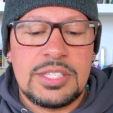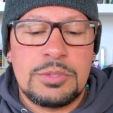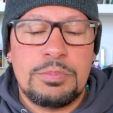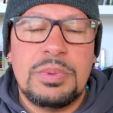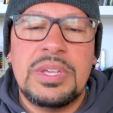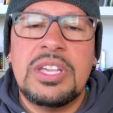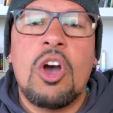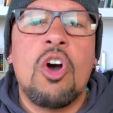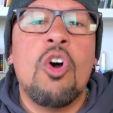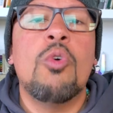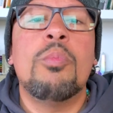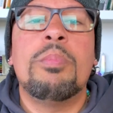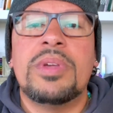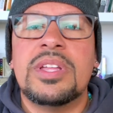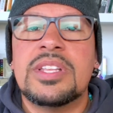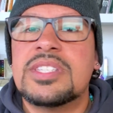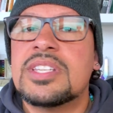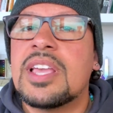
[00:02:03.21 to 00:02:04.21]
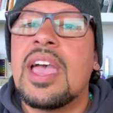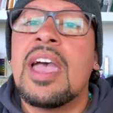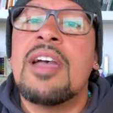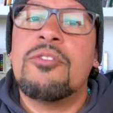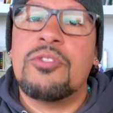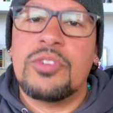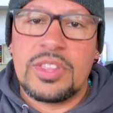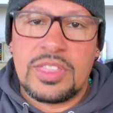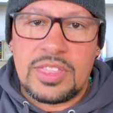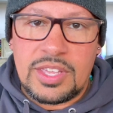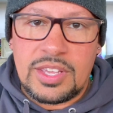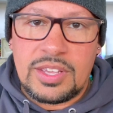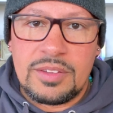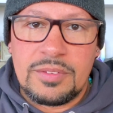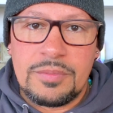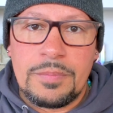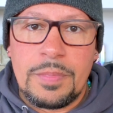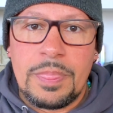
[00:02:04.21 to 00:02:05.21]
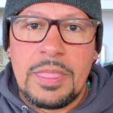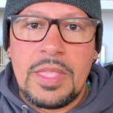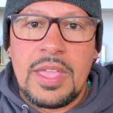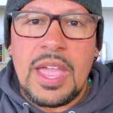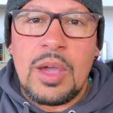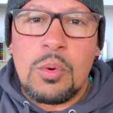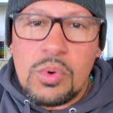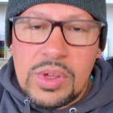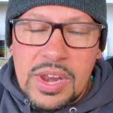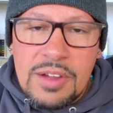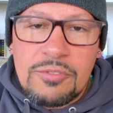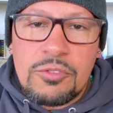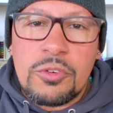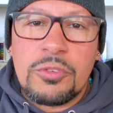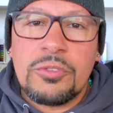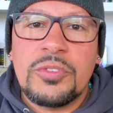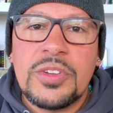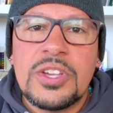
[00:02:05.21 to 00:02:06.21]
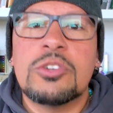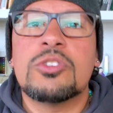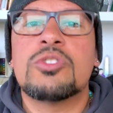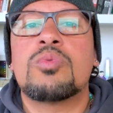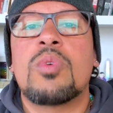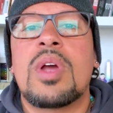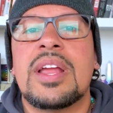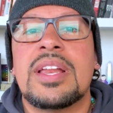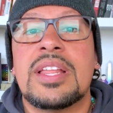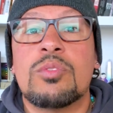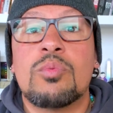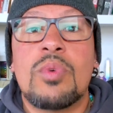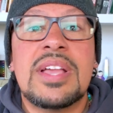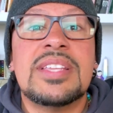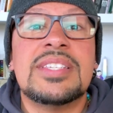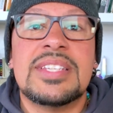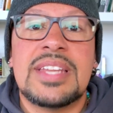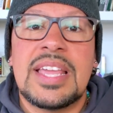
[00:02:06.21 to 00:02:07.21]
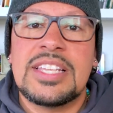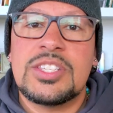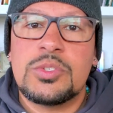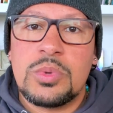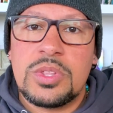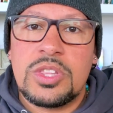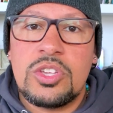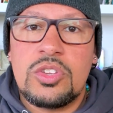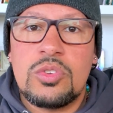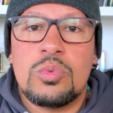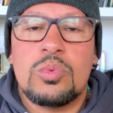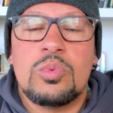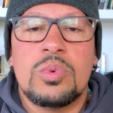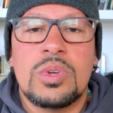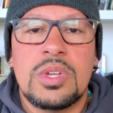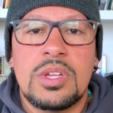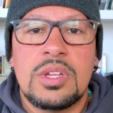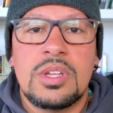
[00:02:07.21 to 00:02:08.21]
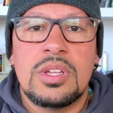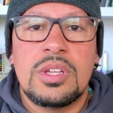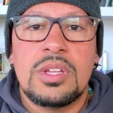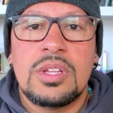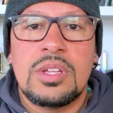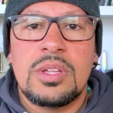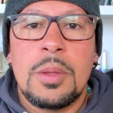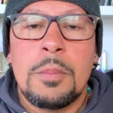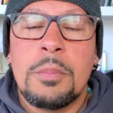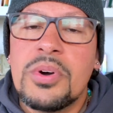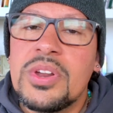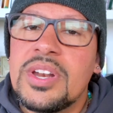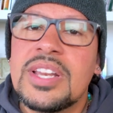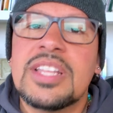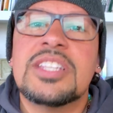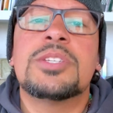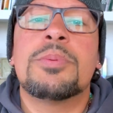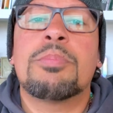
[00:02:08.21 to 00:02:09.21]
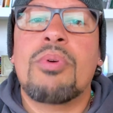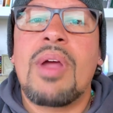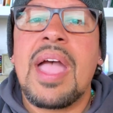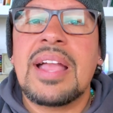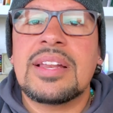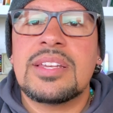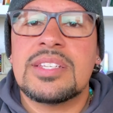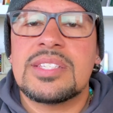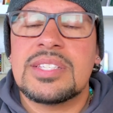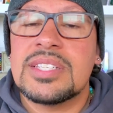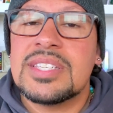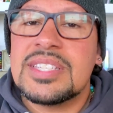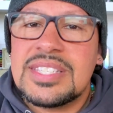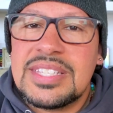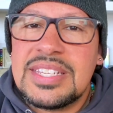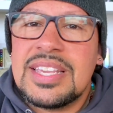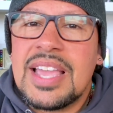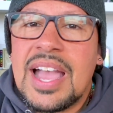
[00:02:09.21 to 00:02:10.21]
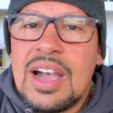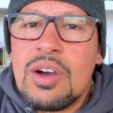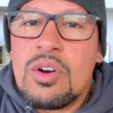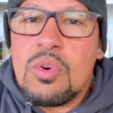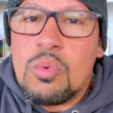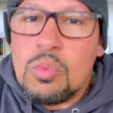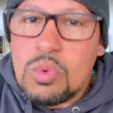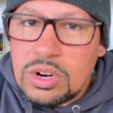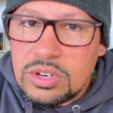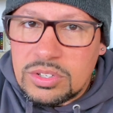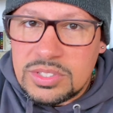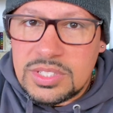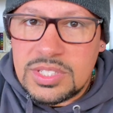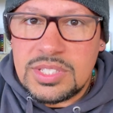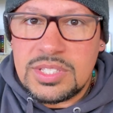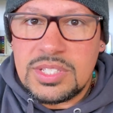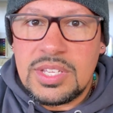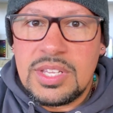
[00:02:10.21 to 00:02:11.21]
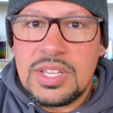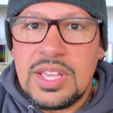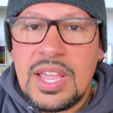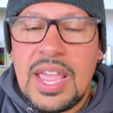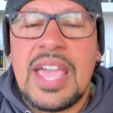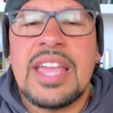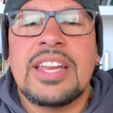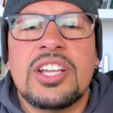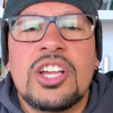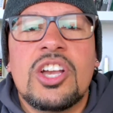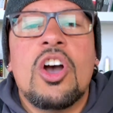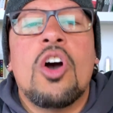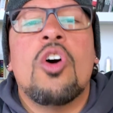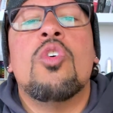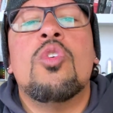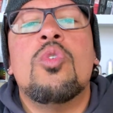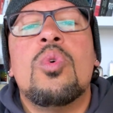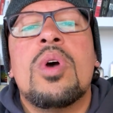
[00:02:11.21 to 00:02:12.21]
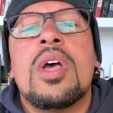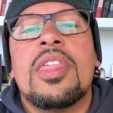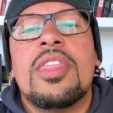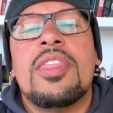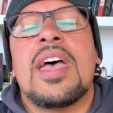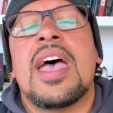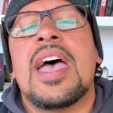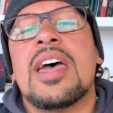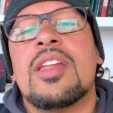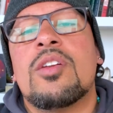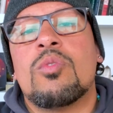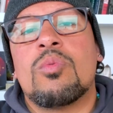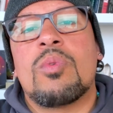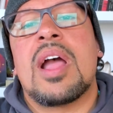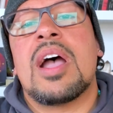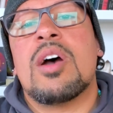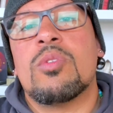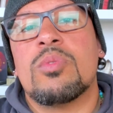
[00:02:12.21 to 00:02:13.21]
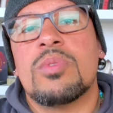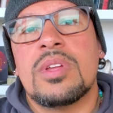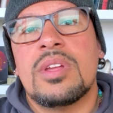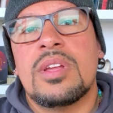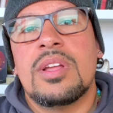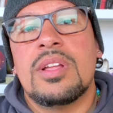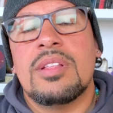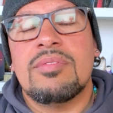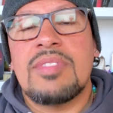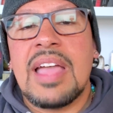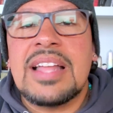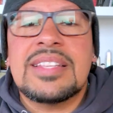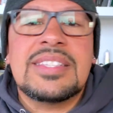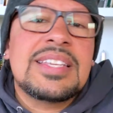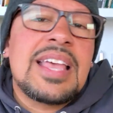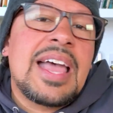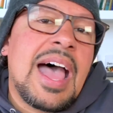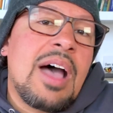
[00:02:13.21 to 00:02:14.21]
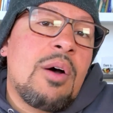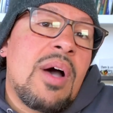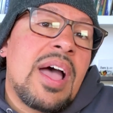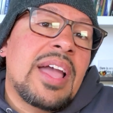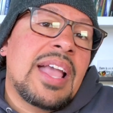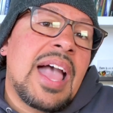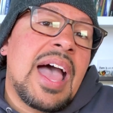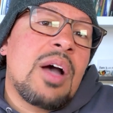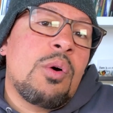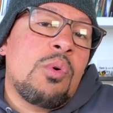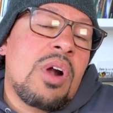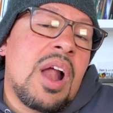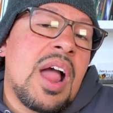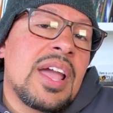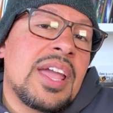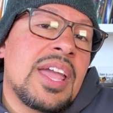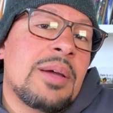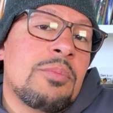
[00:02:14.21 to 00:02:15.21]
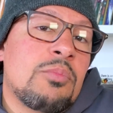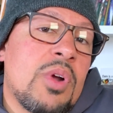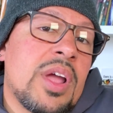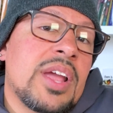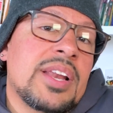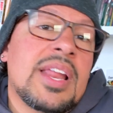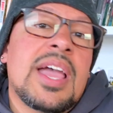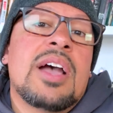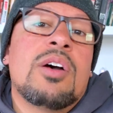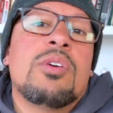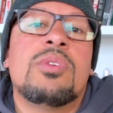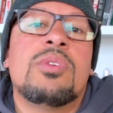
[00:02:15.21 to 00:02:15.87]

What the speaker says: be open to everything. And whatever feels right and resonates with you, put it into practice and see how it works and go that route. That's how I got where I am right now.